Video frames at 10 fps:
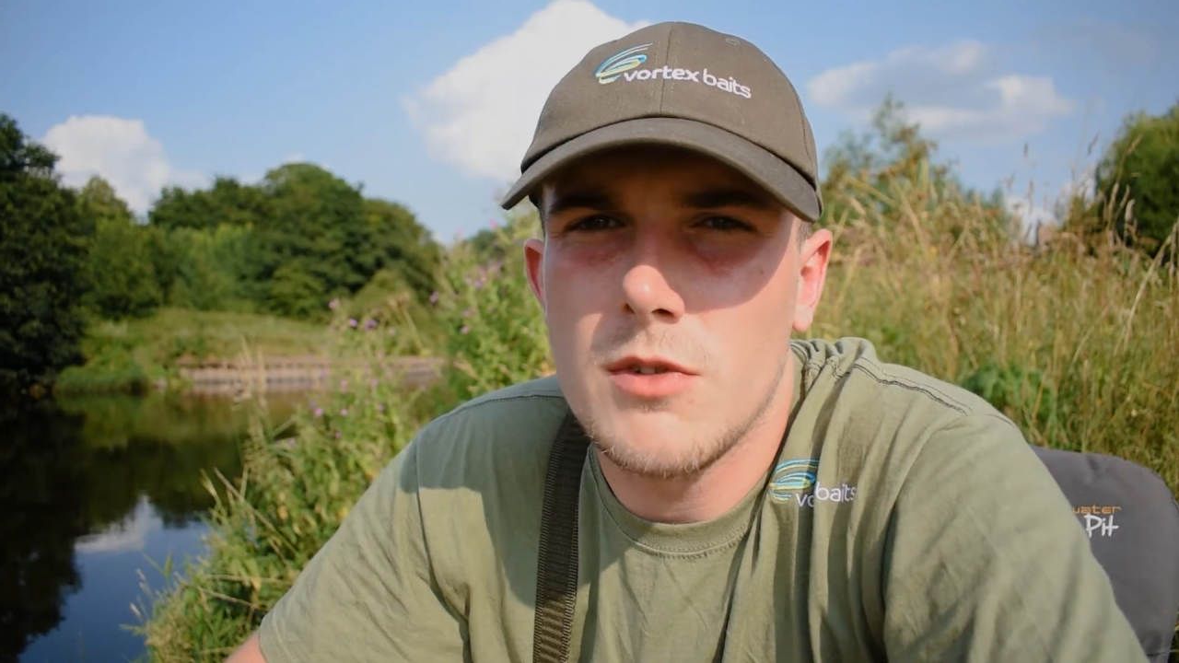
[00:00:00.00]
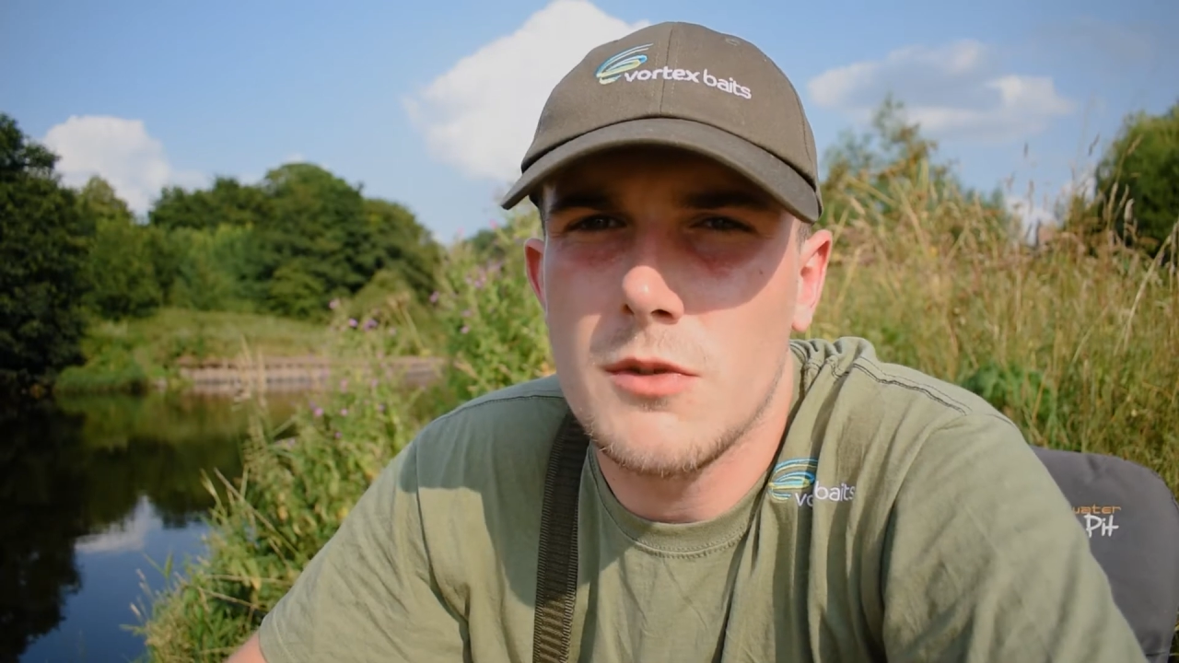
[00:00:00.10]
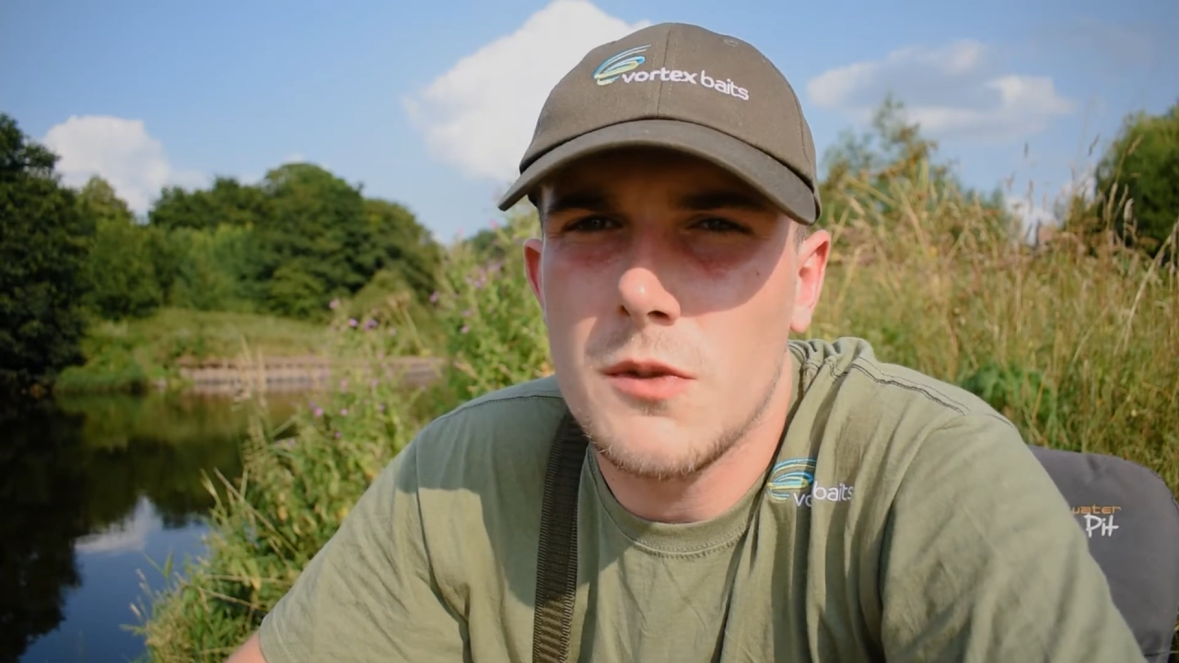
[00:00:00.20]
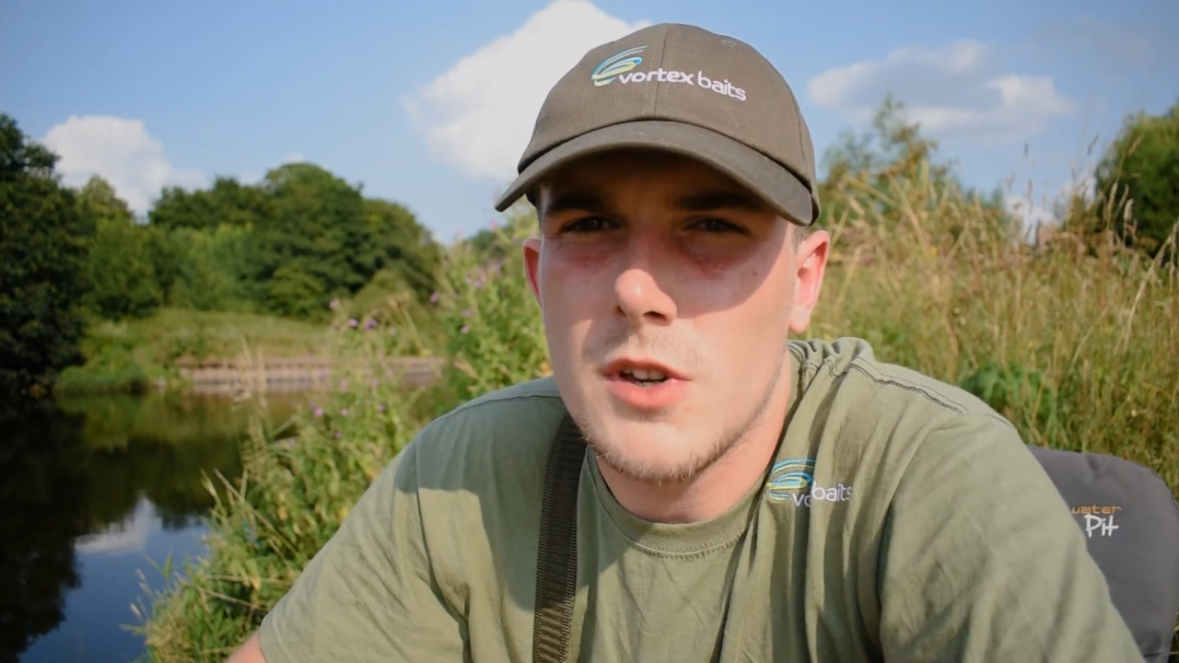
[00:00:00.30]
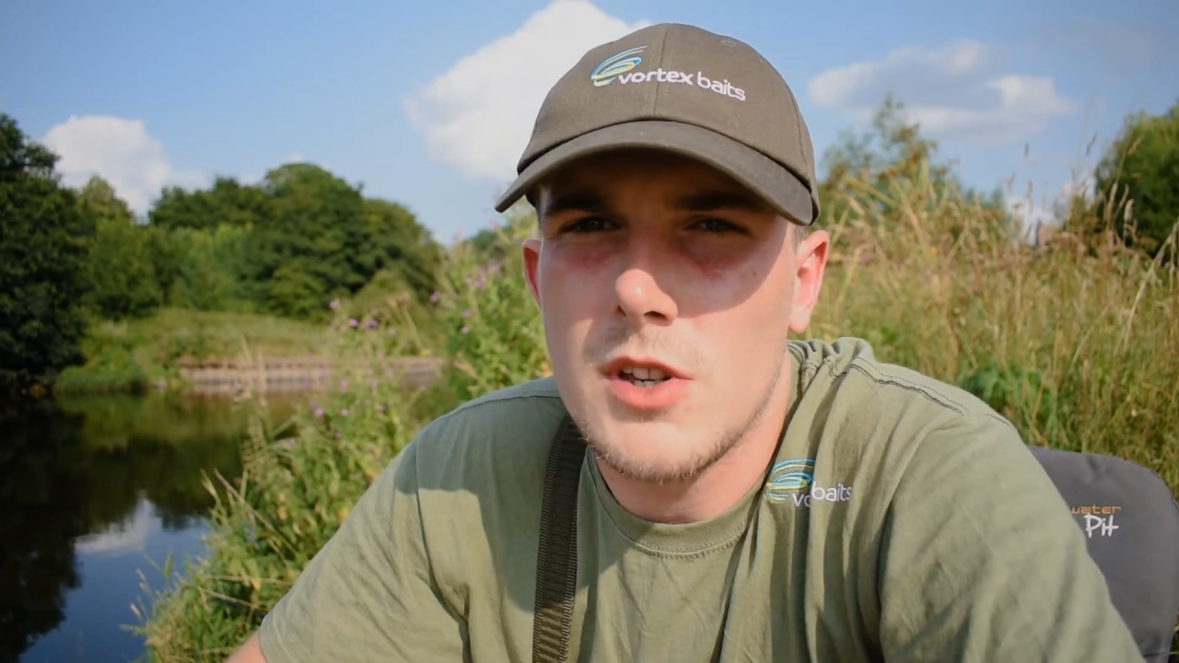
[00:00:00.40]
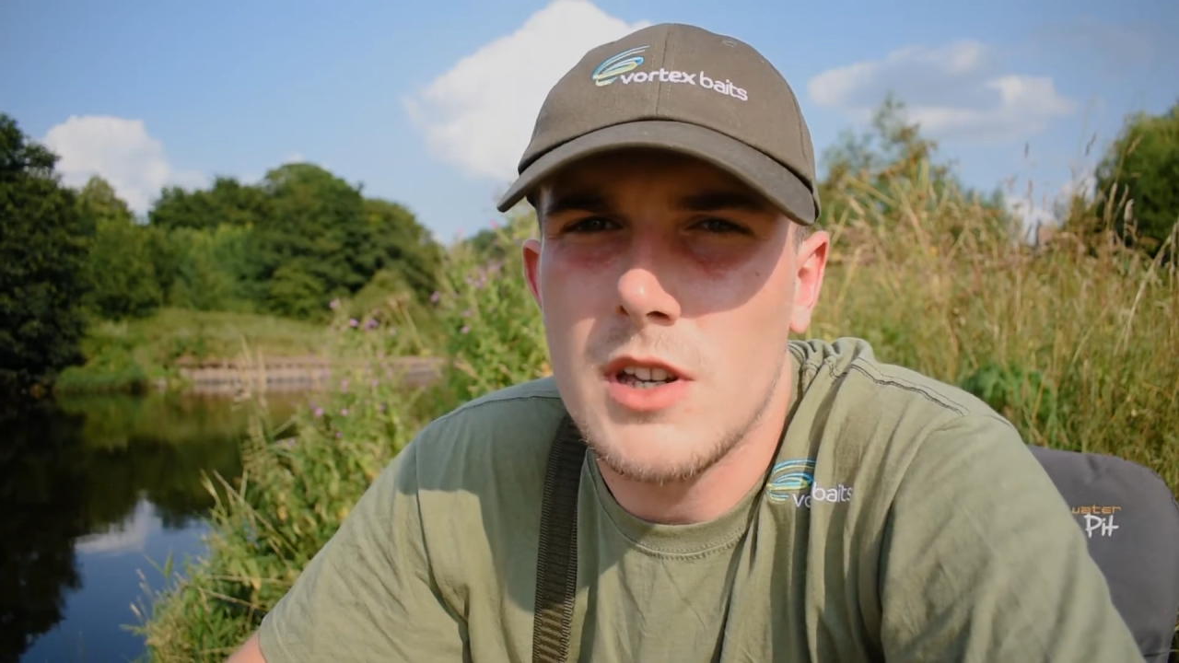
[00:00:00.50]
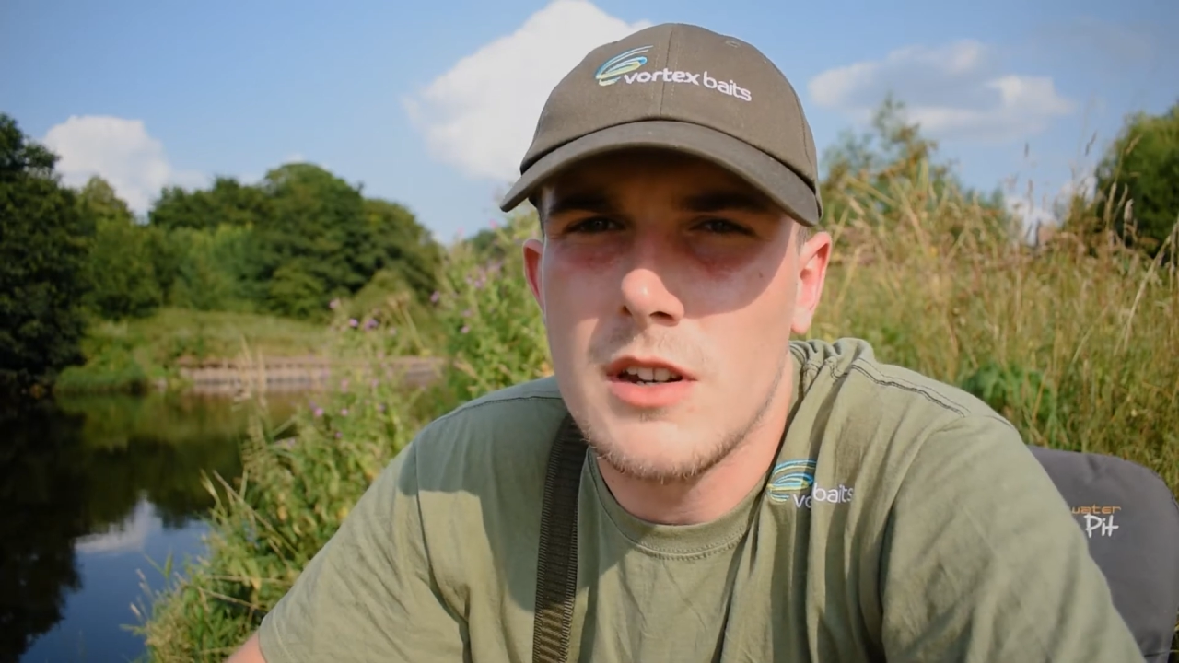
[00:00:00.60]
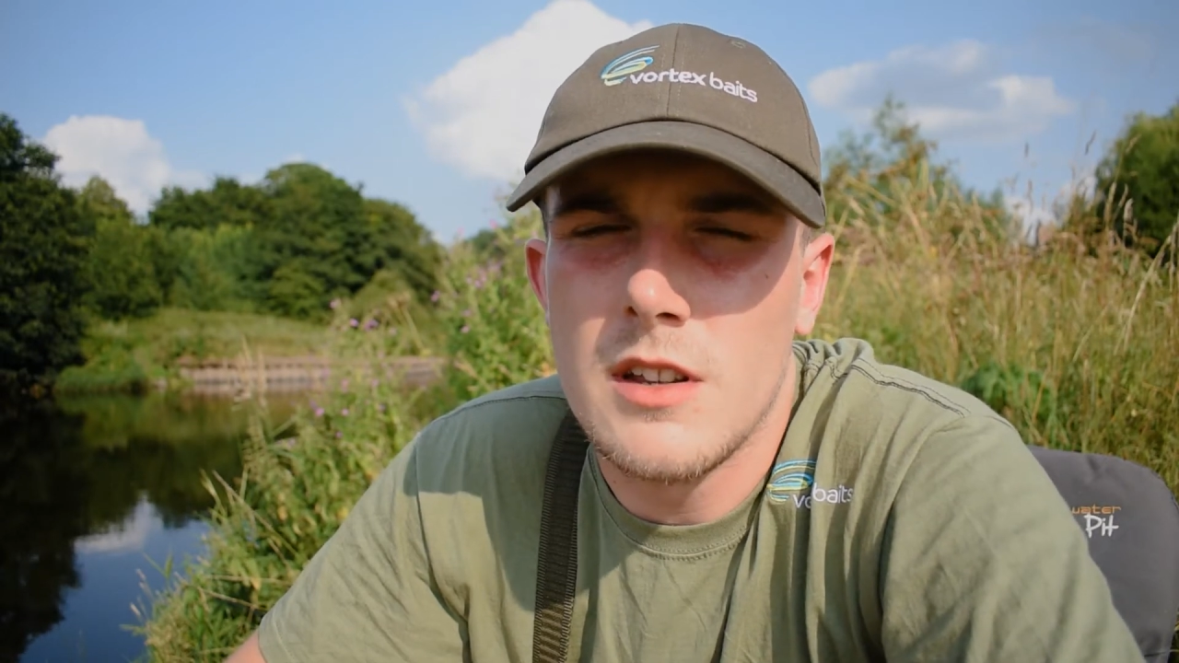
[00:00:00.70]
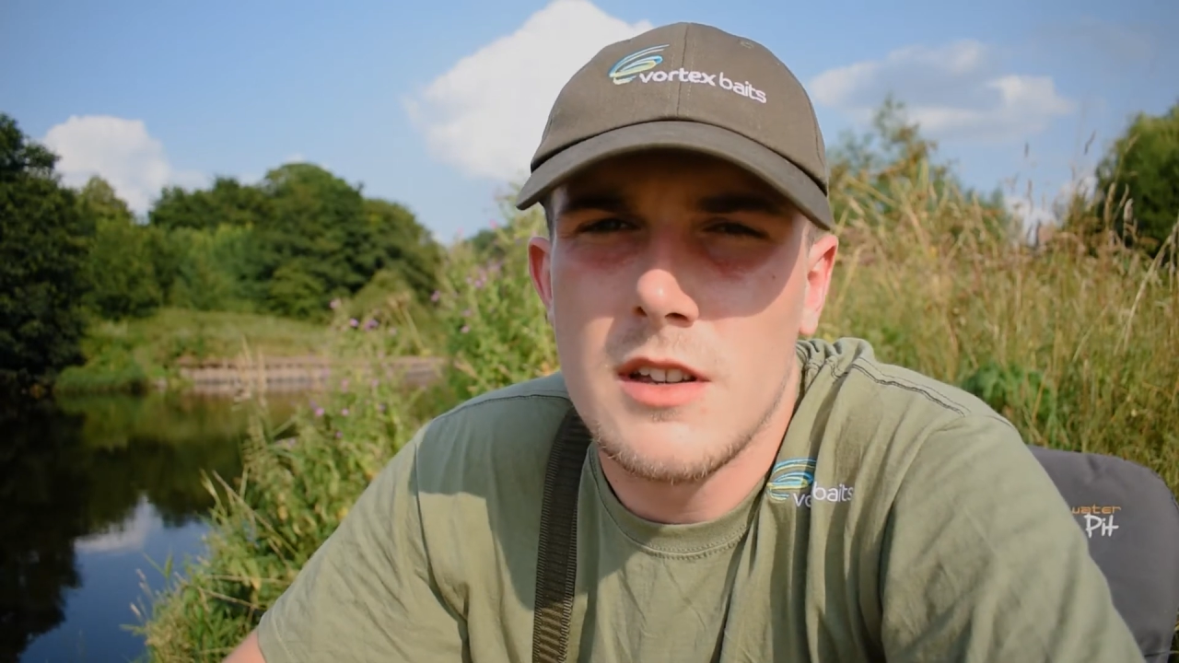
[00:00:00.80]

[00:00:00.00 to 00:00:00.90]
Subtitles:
river fishing,